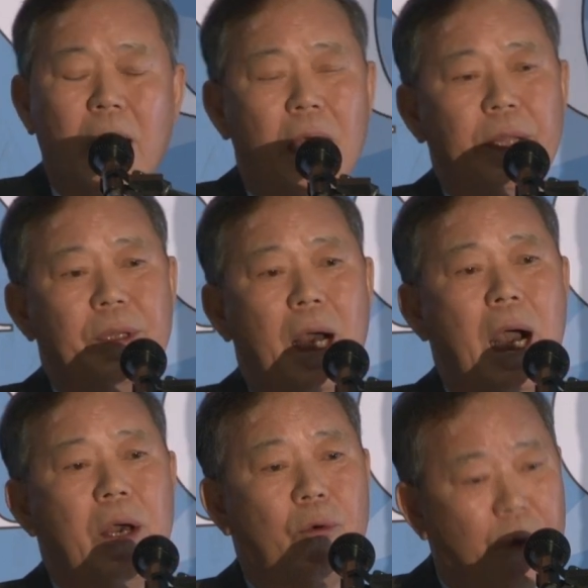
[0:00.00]
And
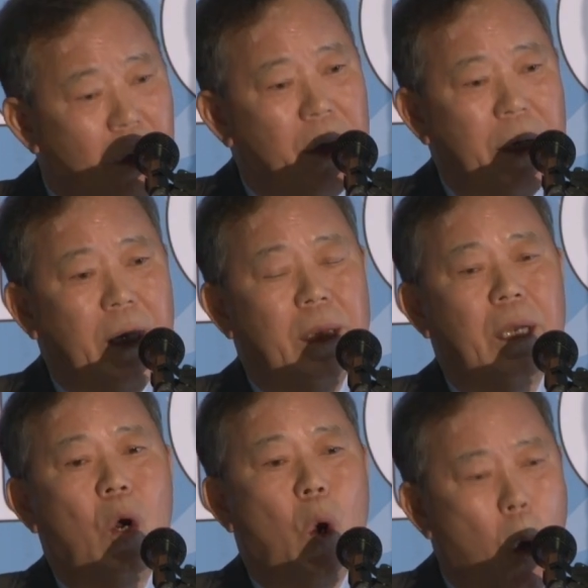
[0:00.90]
I really
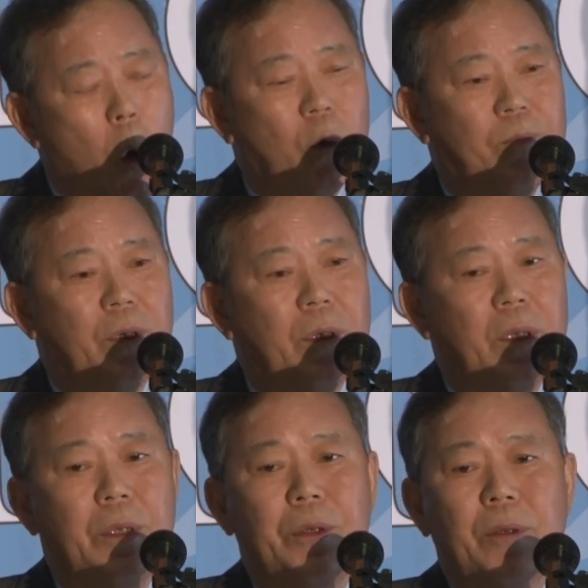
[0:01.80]
hope
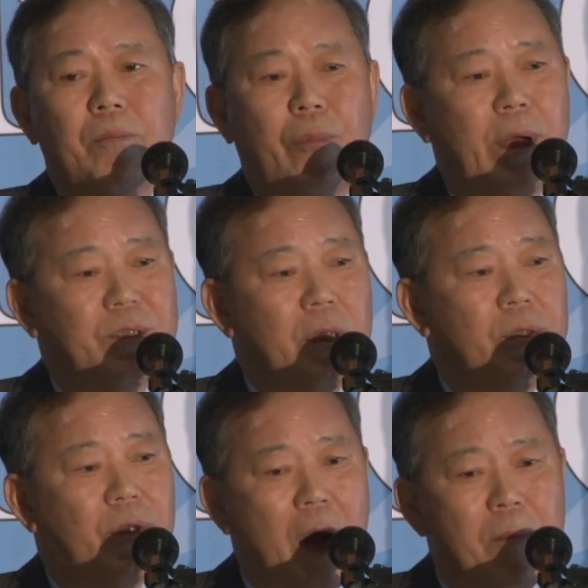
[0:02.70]

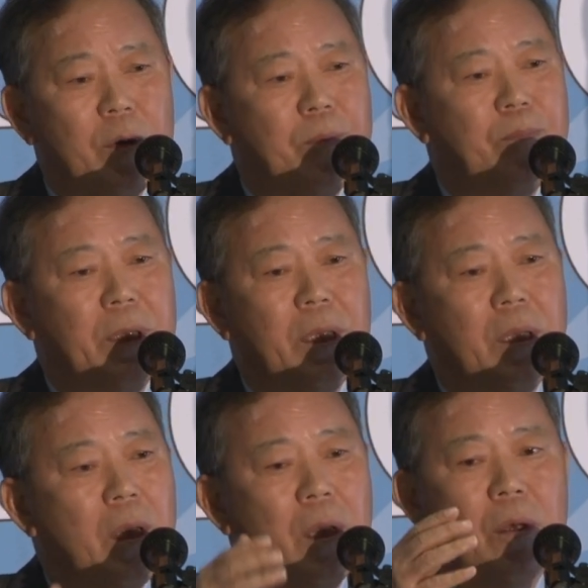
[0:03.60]
President Trump
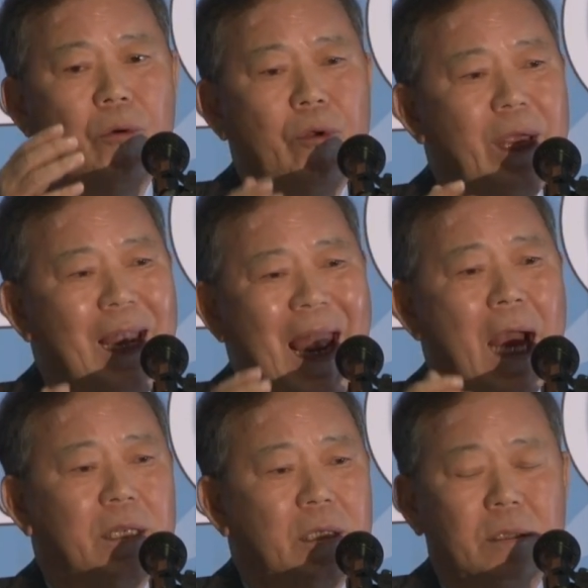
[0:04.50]
be
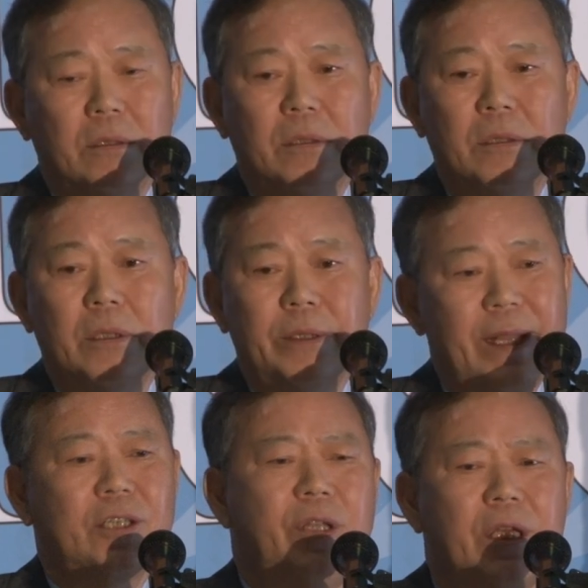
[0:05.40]
re-elected
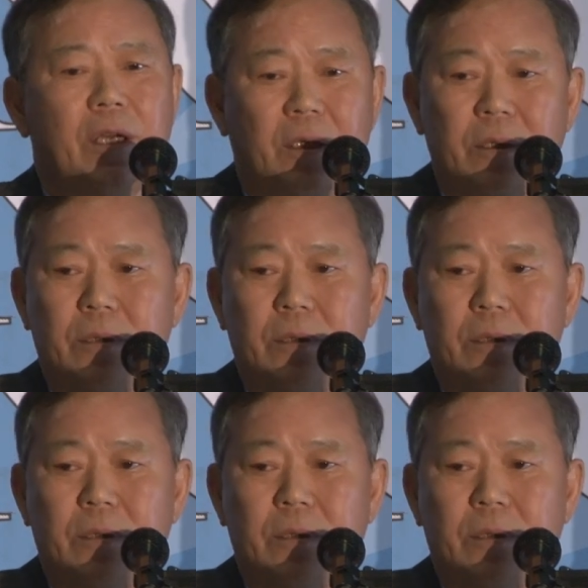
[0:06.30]
next year.